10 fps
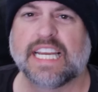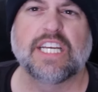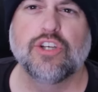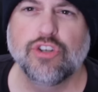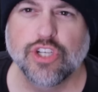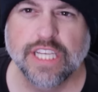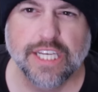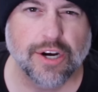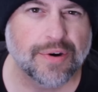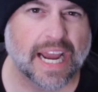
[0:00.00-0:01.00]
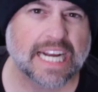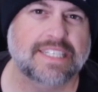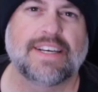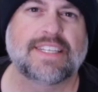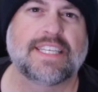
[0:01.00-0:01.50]
Yeah, usually you don't
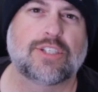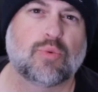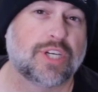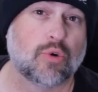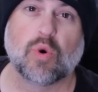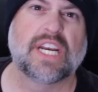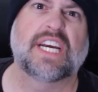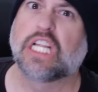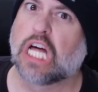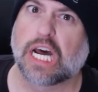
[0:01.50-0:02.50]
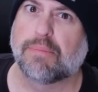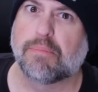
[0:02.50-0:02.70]
act like this when you're winning a lot of